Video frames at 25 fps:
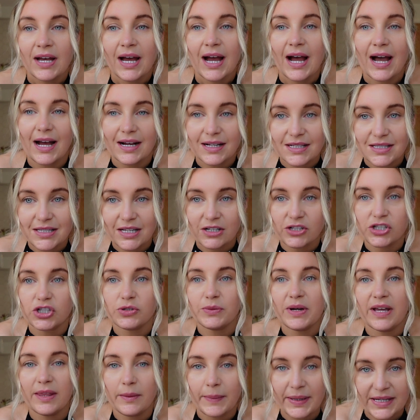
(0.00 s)

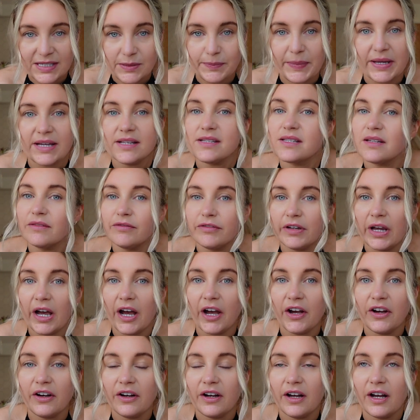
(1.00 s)
accentuate the best bits of you,
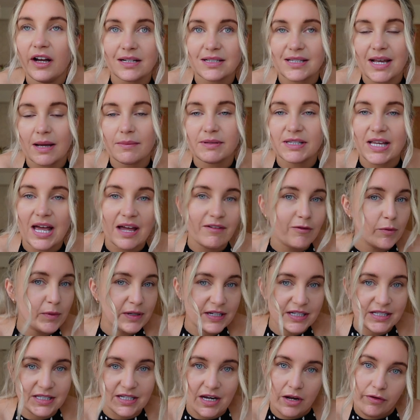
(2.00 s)
accept that
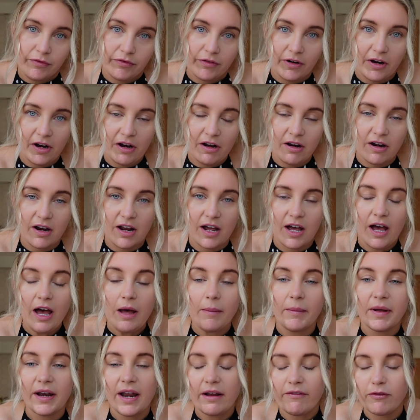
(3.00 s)
everybody's different,
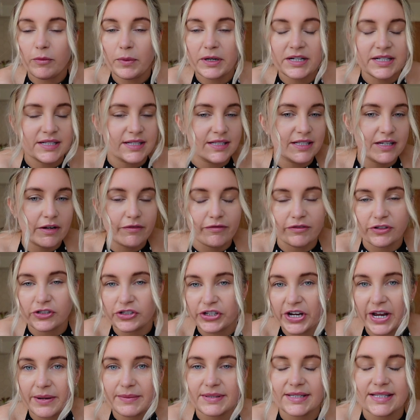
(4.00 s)
and everybody's different
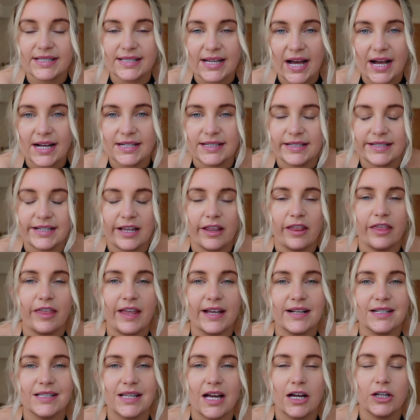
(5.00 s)
shapes and sizes, and the
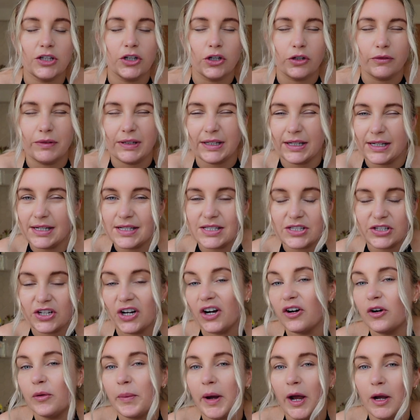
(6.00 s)
things that you're really
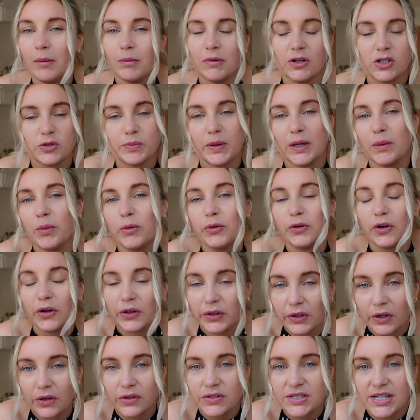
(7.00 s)
insecure about most people don't
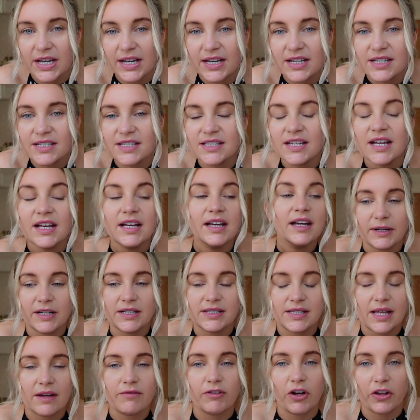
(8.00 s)
notice because
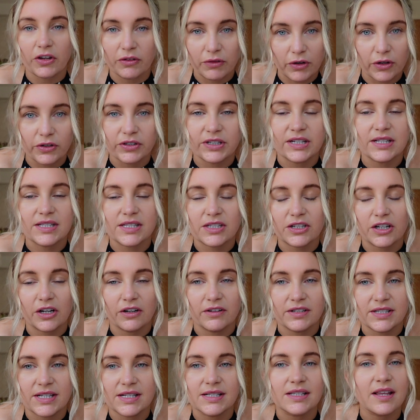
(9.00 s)
they've got their own
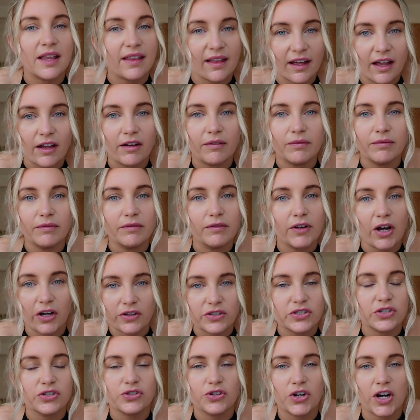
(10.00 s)
insecurities that they're
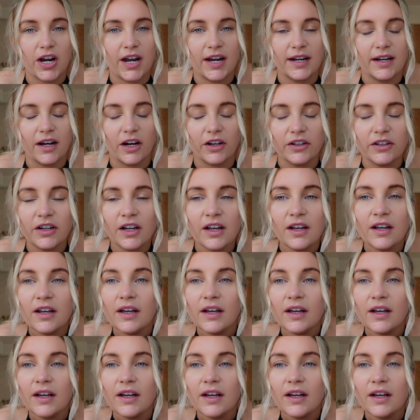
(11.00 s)
concentrating on.